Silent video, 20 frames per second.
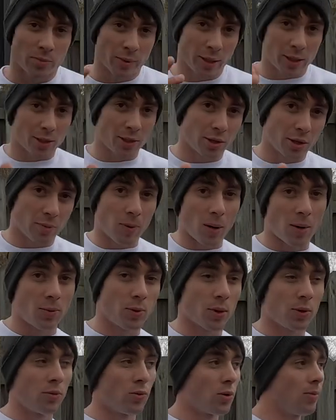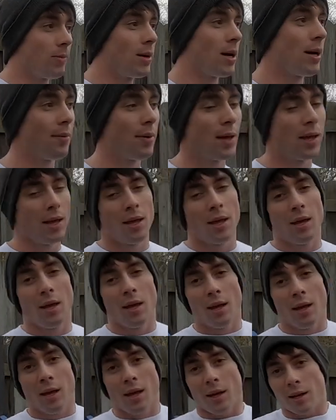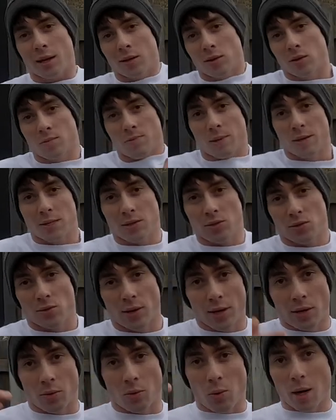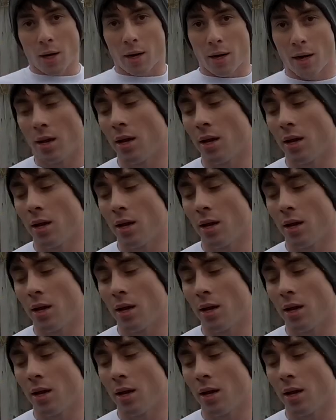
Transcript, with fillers: make sure you're properly warmed up, get those muscles ready to work.